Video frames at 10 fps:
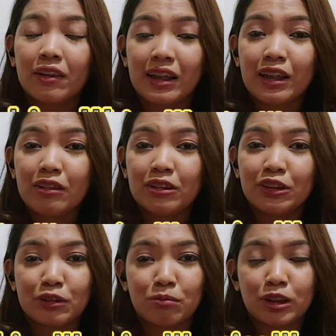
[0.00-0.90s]
Thank you
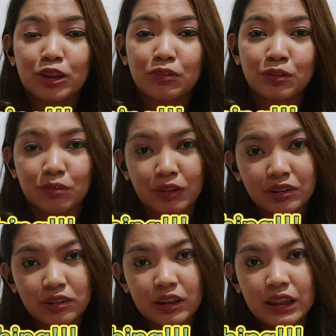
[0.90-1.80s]
so much for
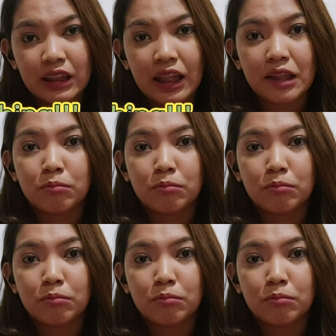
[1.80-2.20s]
watching,